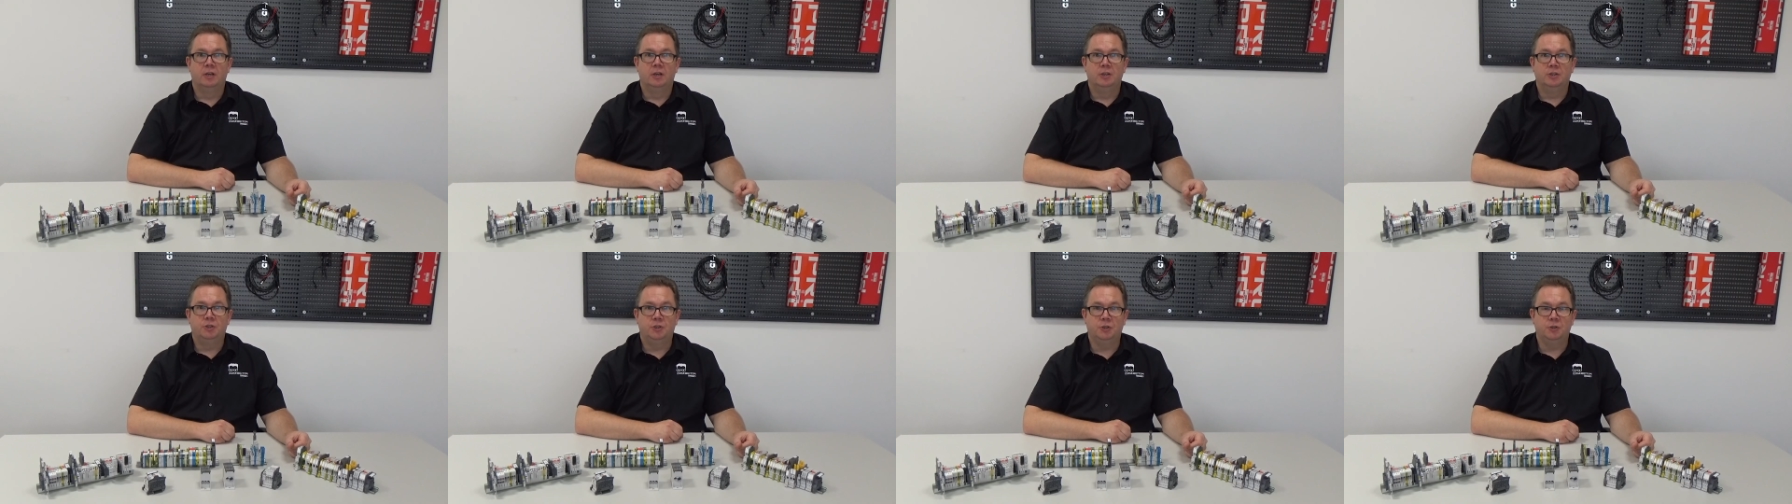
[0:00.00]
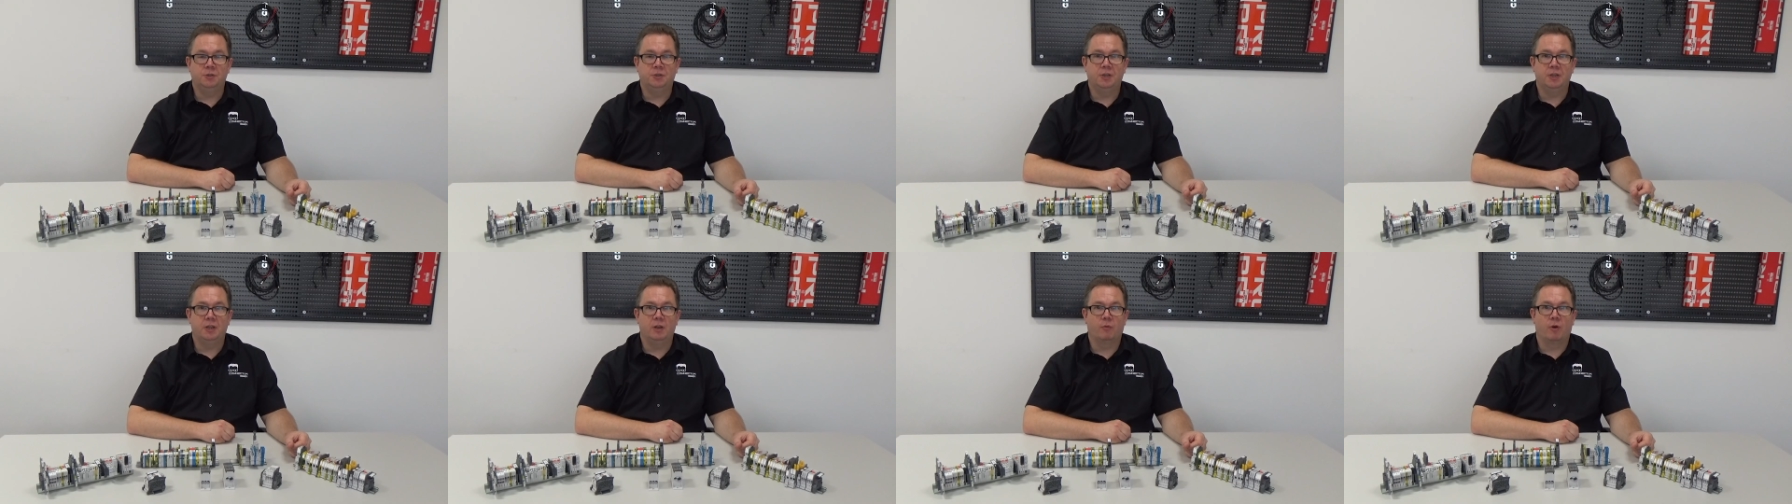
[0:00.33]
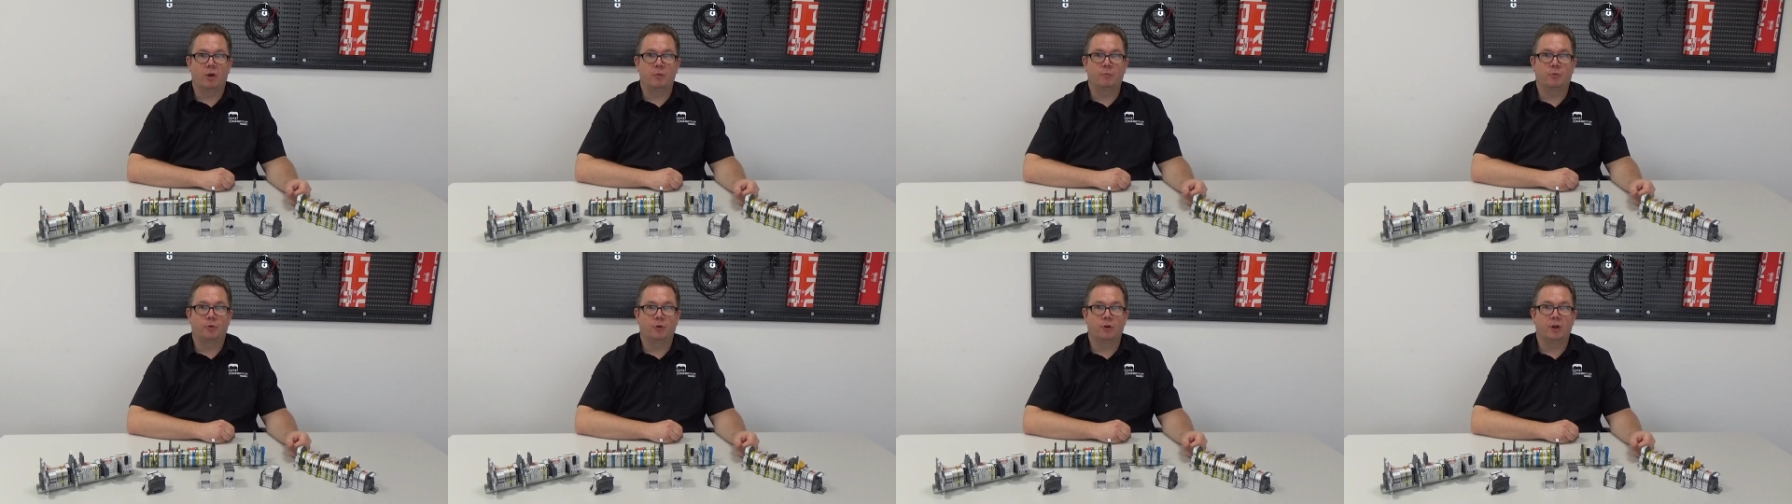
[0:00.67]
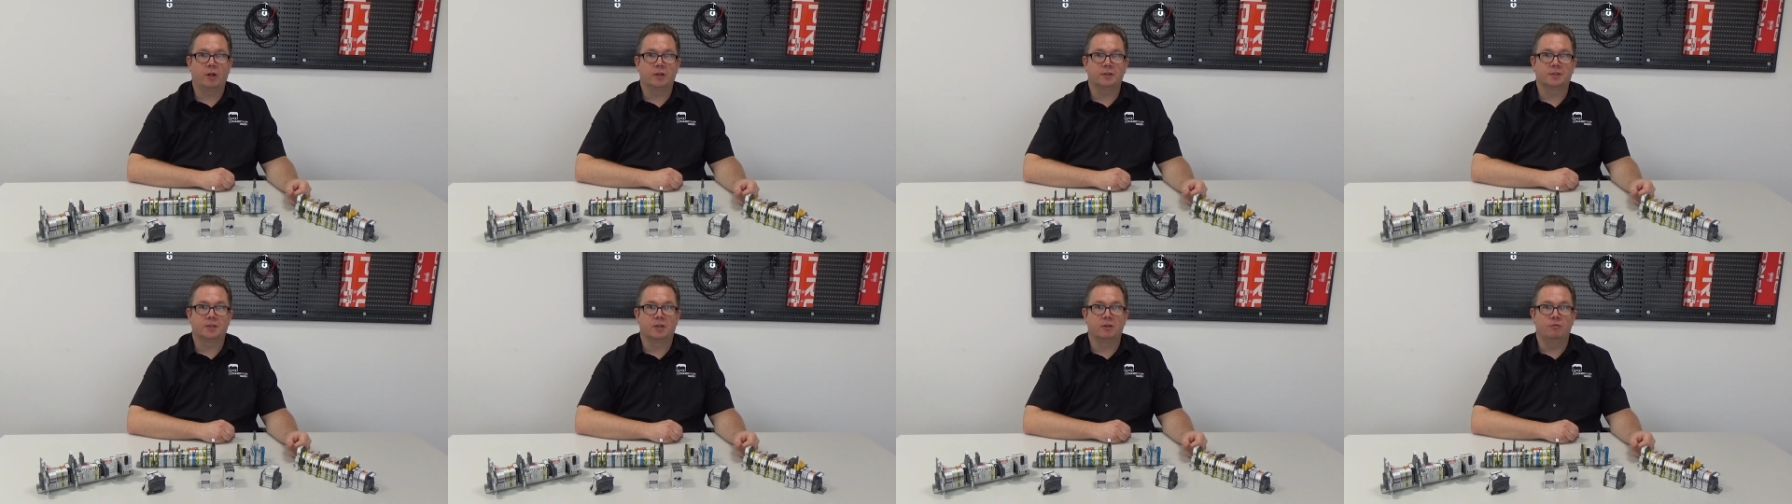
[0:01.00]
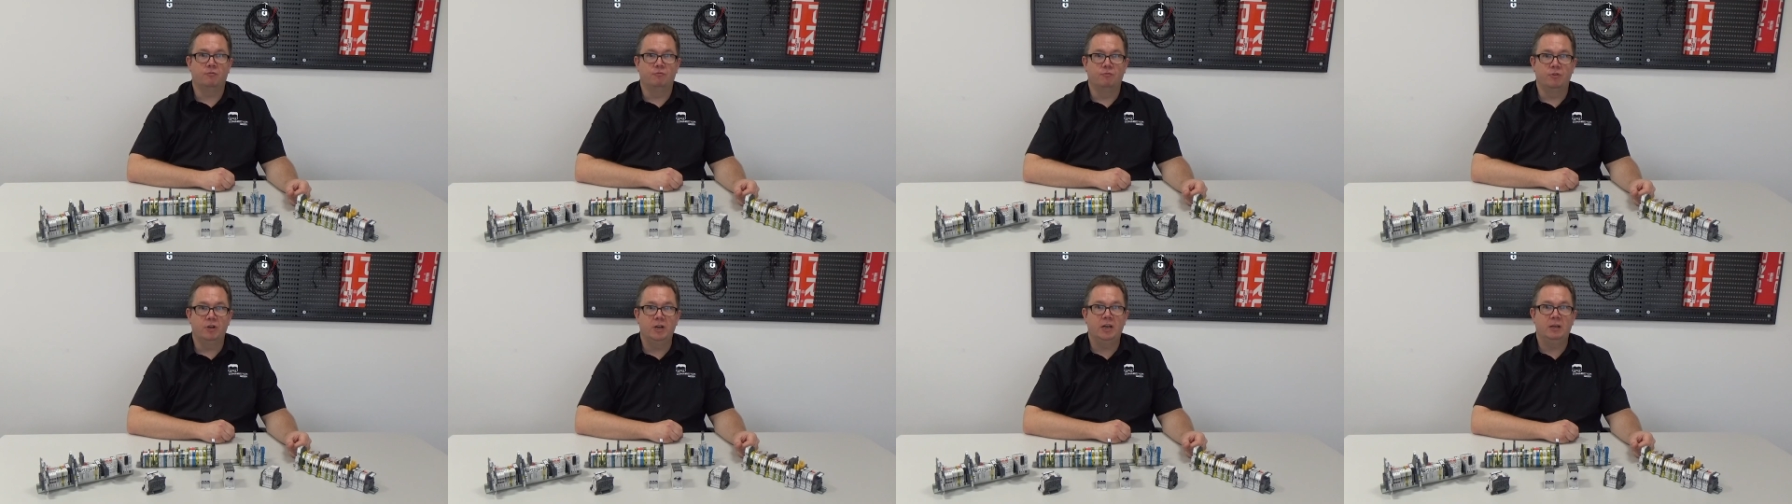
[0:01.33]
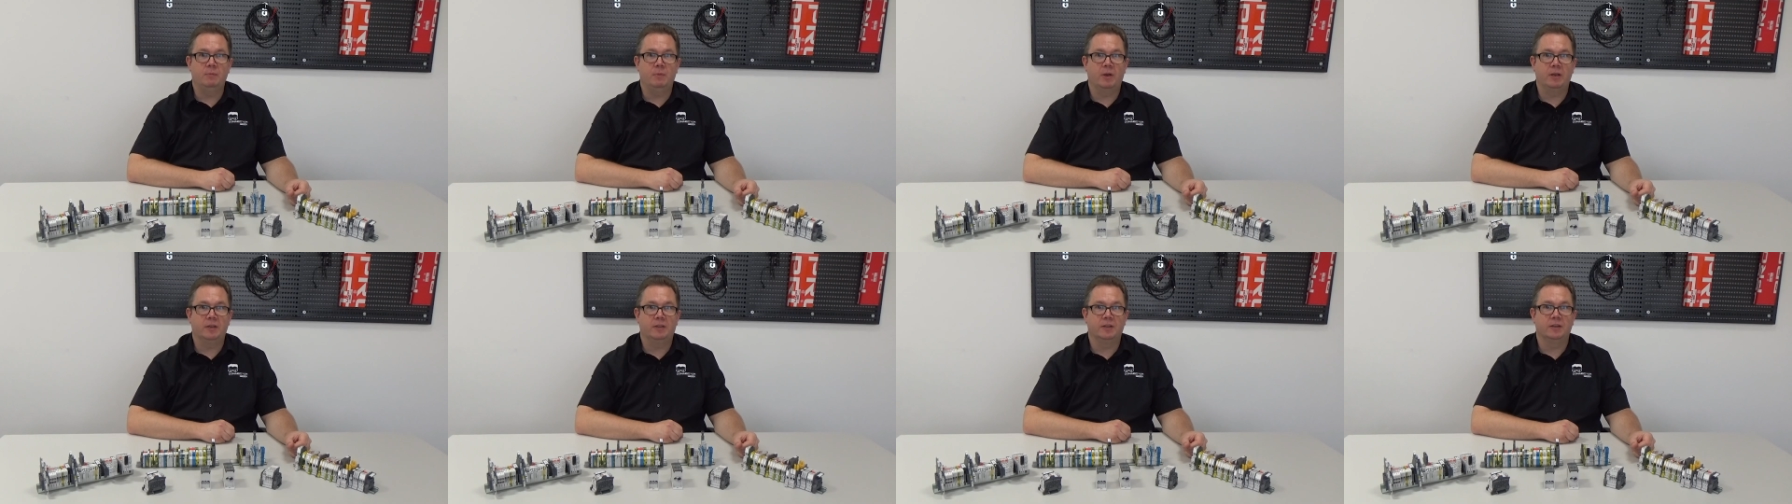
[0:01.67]
Choosing the right product can really
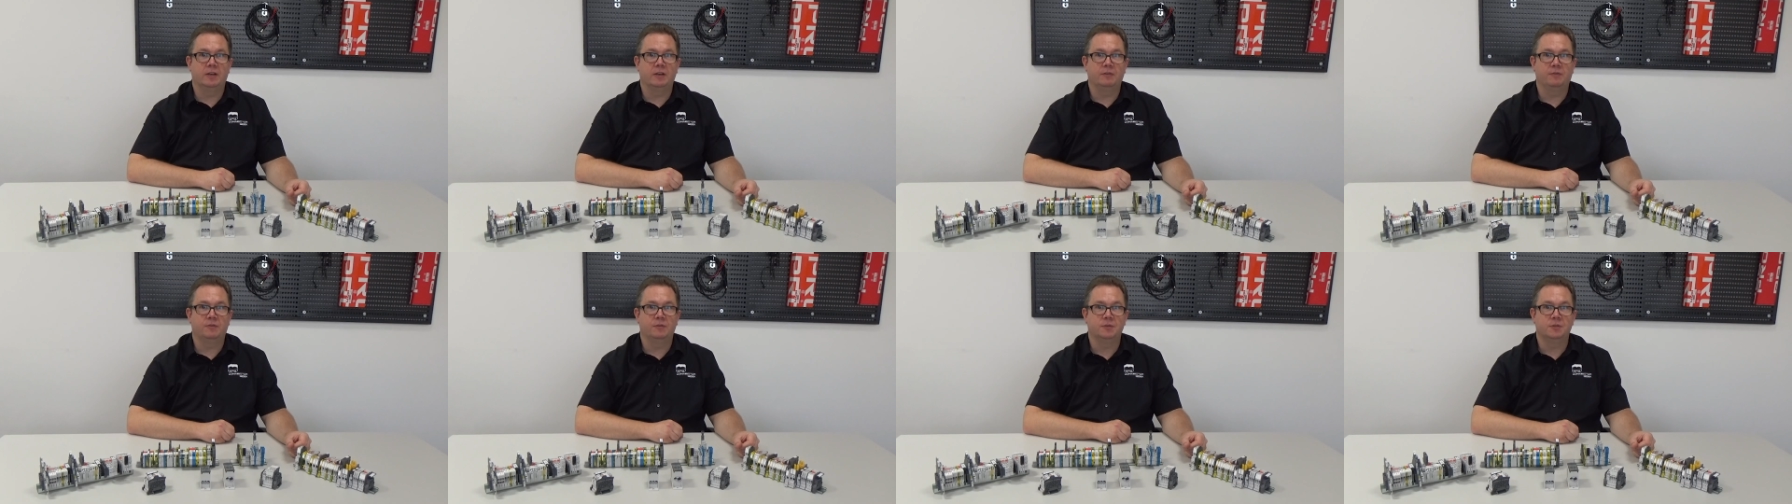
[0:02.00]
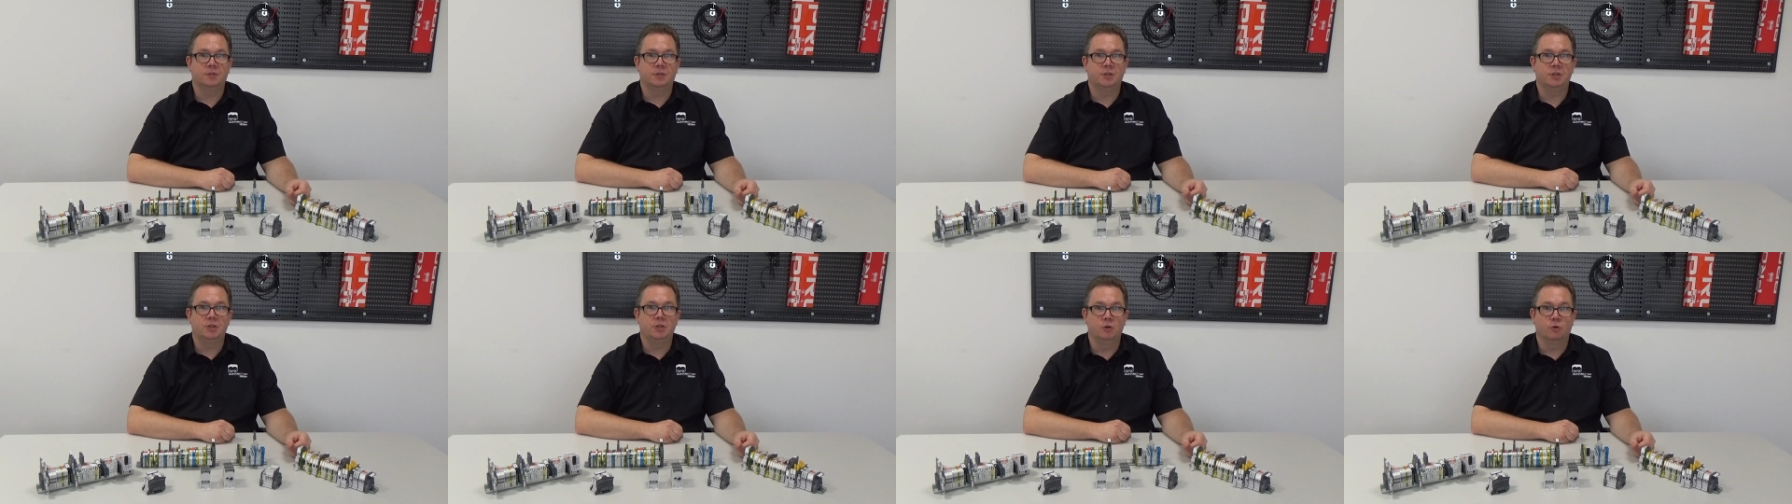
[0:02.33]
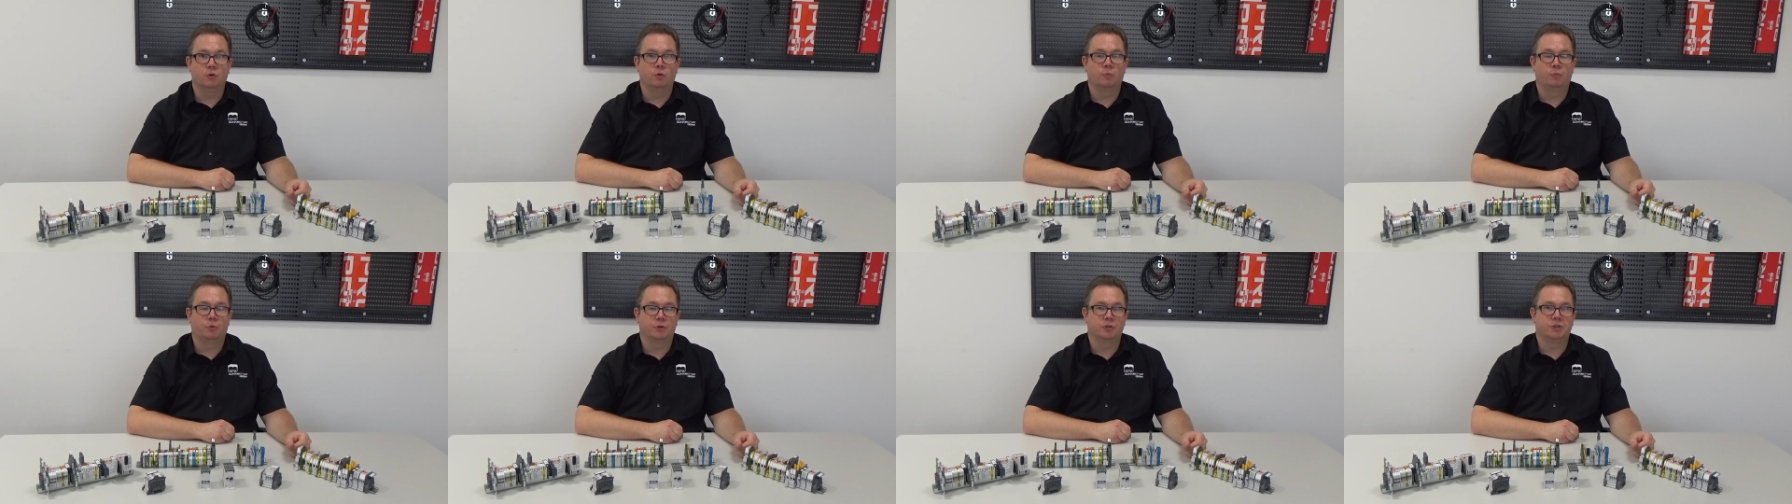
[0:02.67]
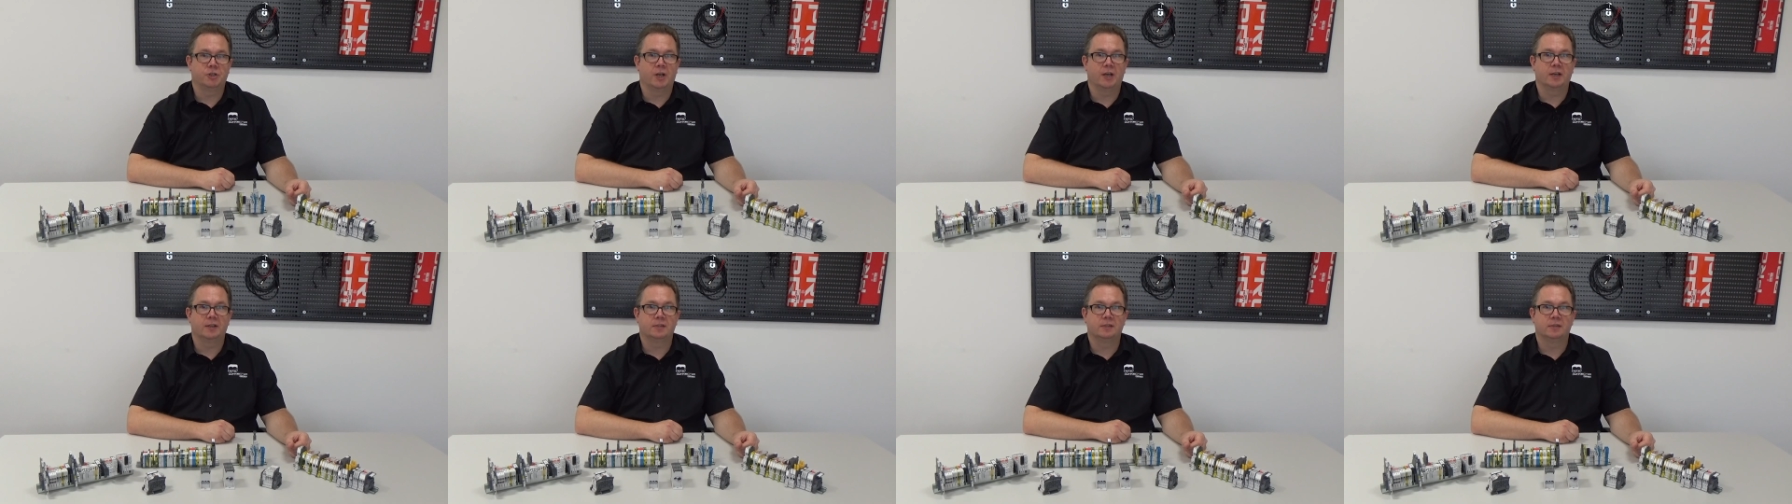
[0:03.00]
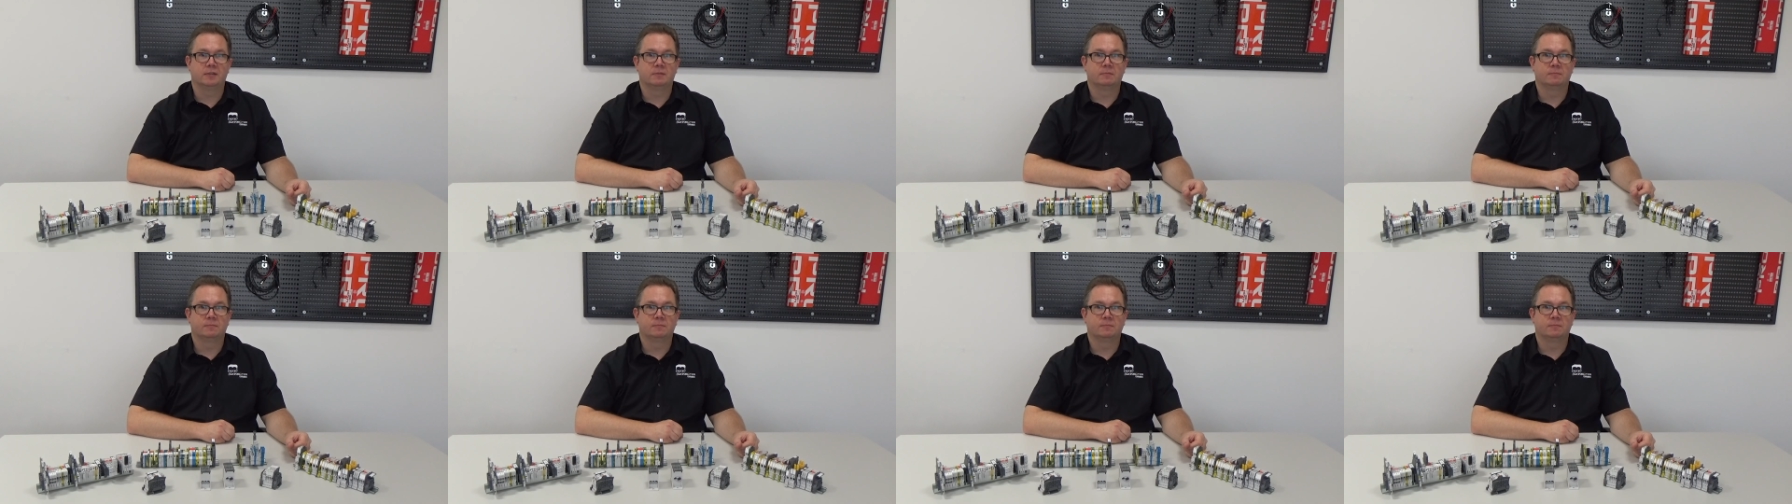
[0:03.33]
make the difference to your project.